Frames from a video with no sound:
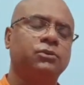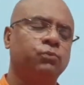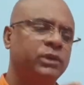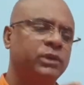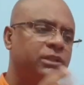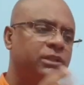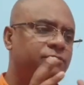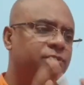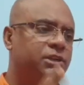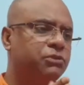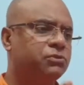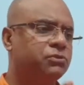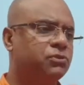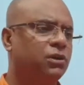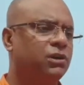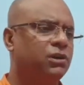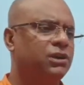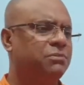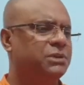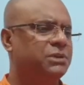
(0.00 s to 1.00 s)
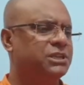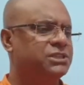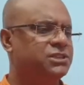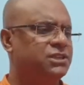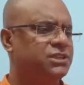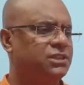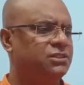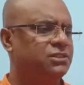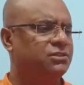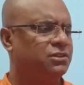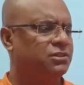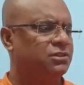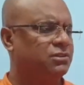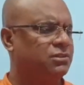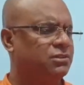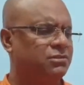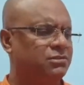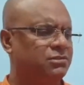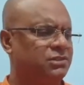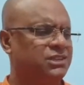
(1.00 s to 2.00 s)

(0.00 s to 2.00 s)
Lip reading: Whenever you call him a sin, or